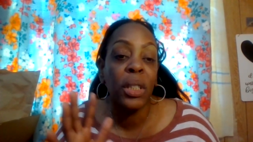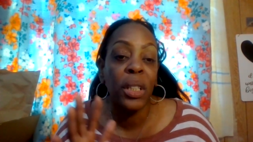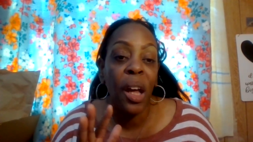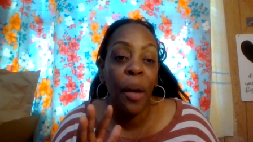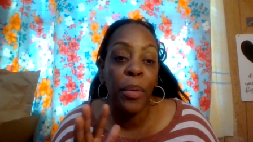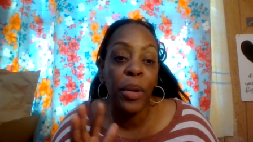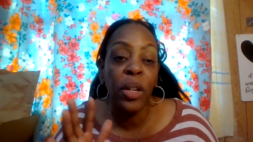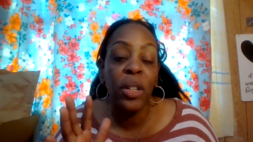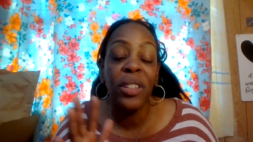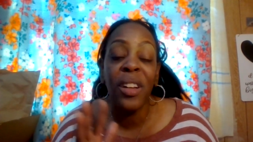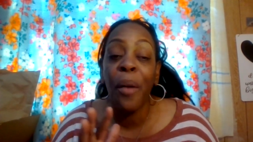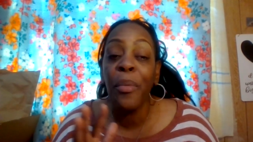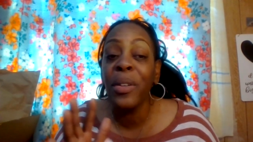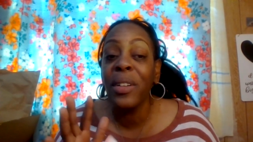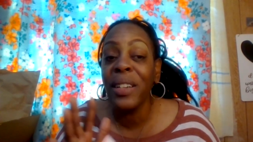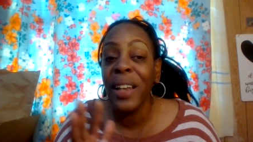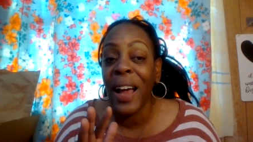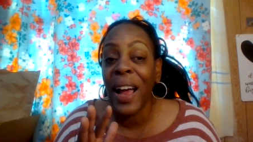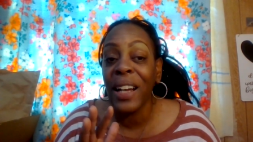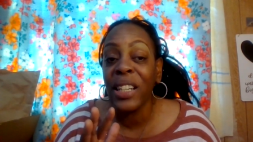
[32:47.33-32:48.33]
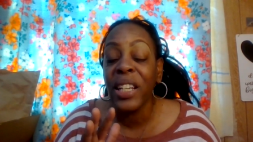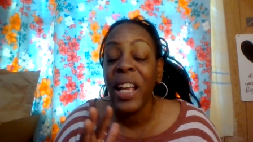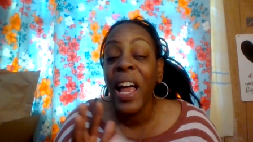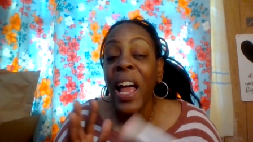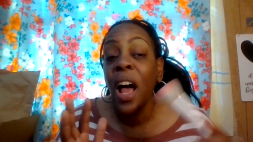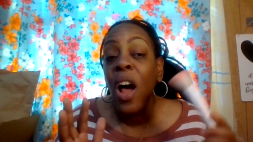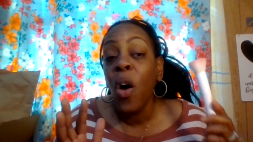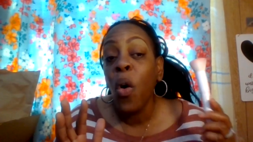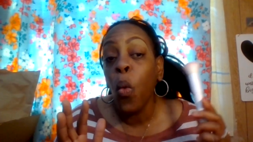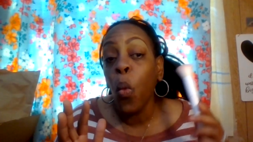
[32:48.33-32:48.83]

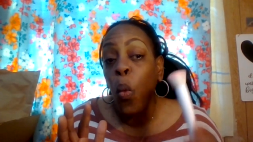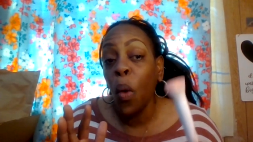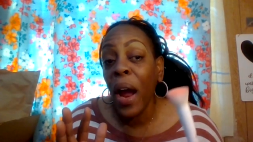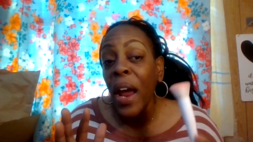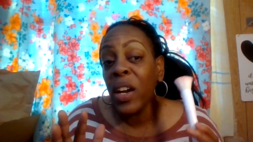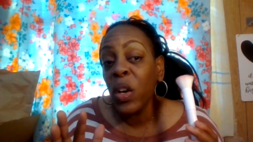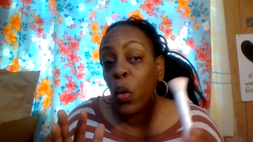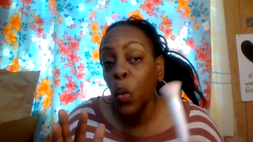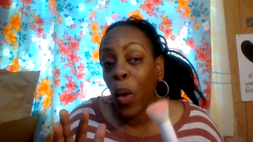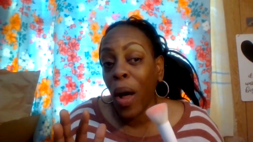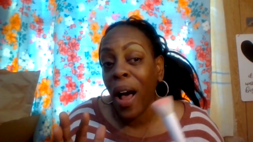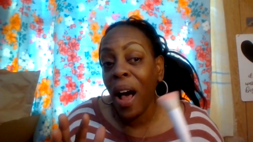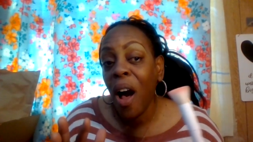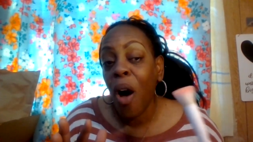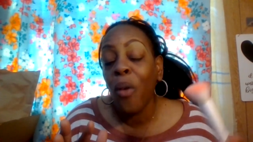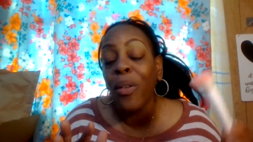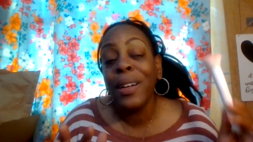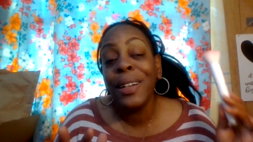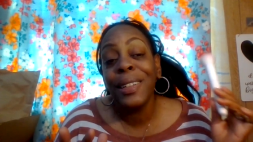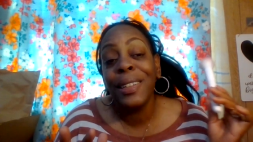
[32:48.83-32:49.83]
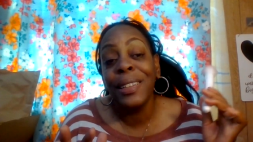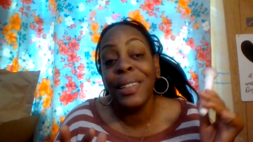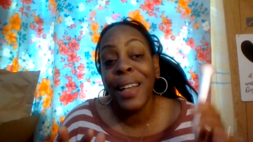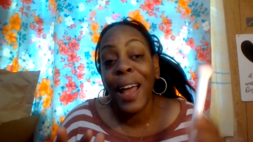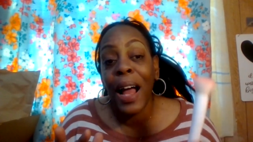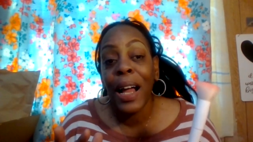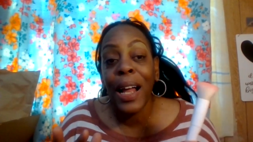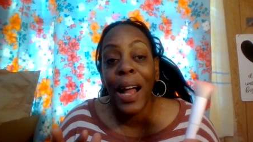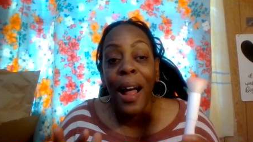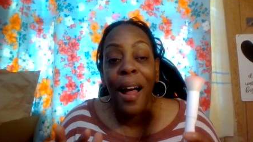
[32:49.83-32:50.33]

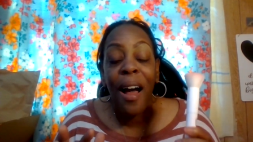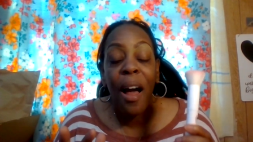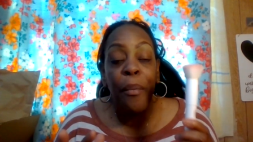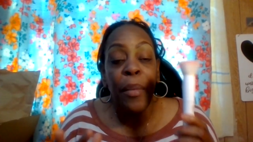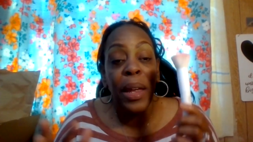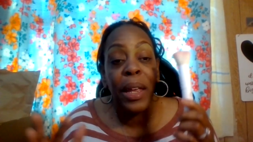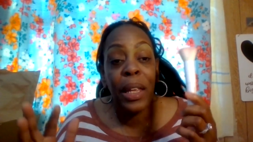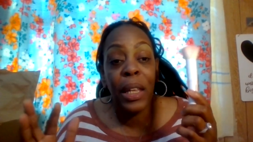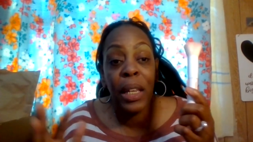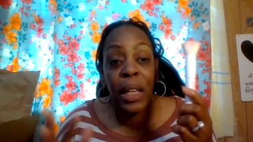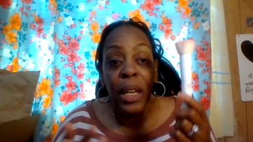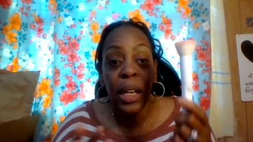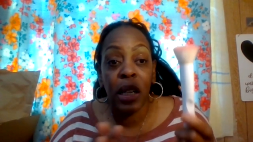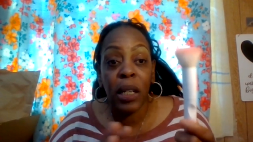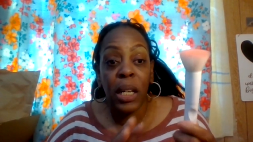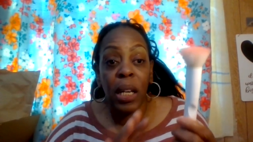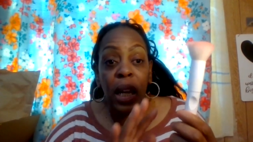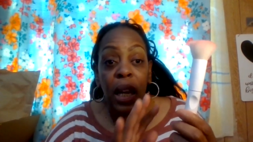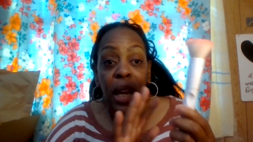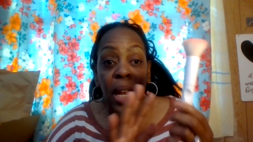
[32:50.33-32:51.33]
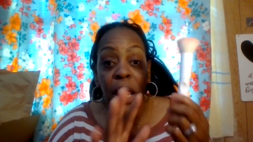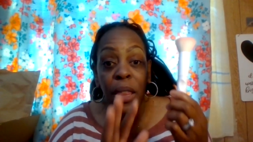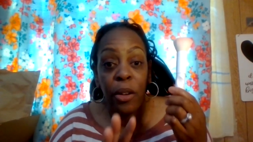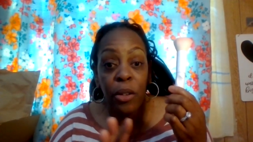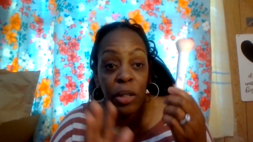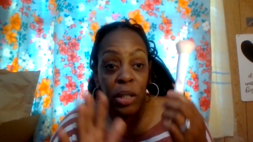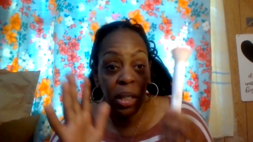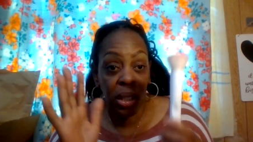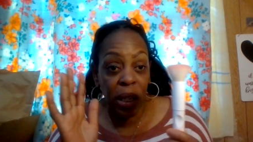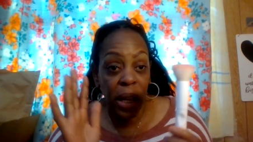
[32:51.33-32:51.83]
www.wetandwild.com and get
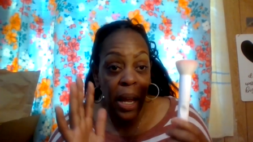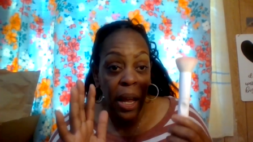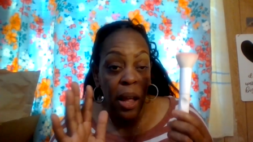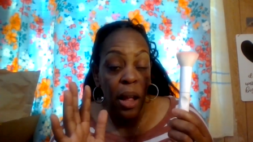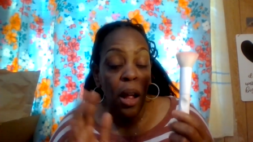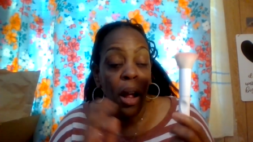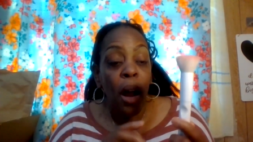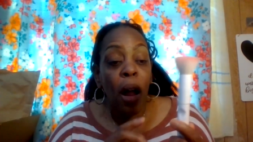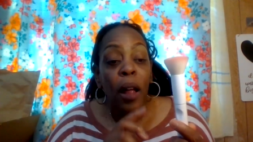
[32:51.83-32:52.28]
either set